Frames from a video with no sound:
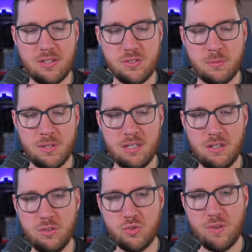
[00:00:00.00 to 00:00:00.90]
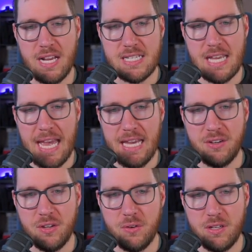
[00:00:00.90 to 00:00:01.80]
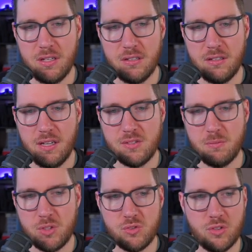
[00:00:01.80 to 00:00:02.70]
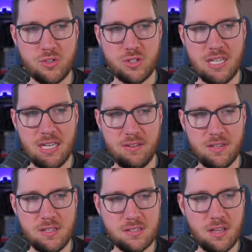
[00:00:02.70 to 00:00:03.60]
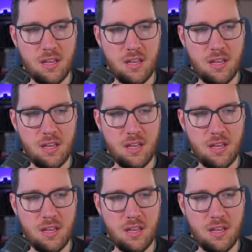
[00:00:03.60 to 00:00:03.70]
So I'm gonna drag to add a note here. It's a much larger canvas.